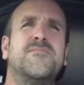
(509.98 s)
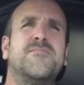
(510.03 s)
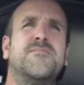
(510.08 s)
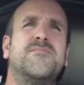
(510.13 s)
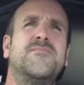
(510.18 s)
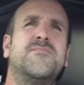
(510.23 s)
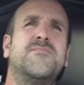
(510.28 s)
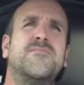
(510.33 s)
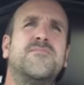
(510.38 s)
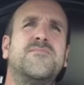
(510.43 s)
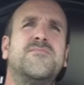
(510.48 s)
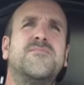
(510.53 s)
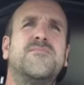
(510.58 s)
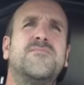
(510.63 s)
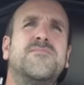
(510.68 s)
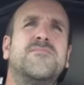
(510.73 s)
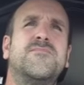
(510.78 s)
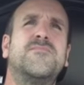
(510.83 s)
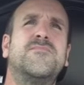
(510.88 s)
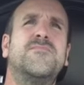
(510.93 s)

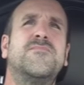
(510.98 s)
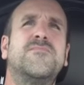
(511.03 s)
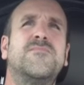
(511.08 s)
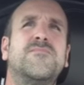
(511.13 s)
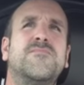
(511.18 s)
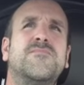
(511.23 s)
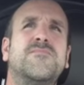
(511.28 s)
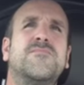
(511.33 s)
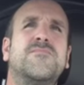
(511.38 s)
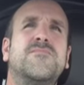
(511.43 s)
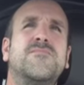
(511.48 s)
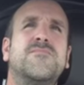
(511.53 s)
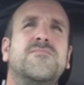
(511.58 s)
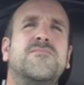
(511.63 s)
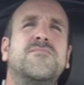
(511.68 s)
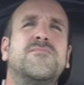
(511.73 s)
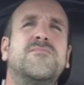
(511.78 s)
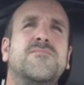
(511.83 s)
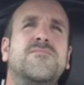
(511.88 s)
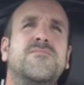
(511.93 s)

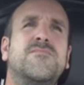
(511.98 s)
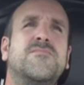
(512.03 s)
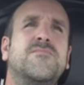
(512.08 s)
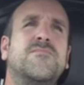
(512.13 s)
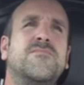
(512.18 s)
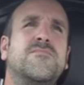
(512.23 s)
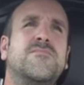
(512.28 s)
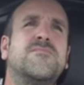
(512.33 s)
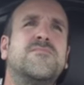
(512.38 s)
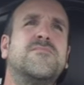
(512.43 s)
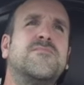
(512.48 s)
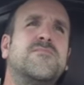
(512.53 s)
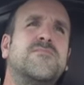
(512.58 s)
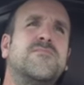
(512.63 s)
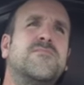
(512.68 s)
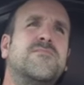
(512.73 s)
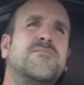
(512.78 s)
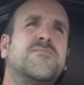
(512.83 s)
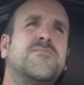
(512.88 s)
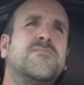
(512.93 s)

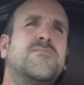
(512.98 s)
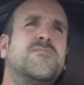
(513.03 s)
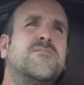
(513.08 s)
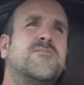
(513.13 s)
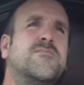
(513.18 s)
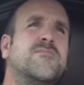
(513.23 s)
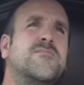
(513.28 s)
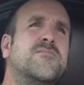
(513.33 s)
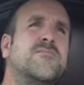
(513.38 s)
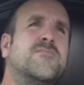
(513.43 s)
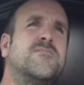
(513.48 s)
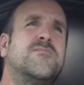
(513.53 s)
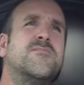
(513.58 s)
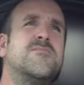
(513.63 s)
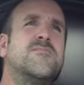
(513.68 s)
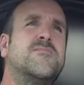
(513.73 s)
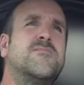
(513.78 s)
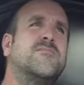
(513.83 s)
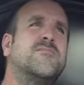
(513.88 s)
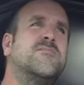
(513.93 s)

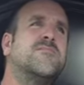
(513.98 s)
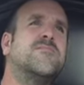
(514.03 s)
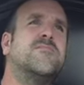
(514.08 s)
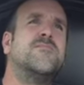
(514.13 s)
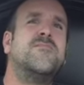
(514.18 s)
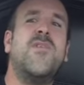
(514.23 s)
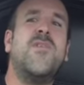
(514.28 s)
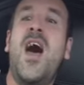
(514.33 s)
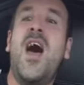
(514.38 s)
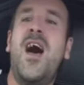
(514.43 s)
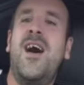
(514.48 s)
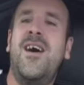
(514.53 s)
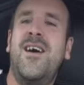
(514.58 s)
[no speech]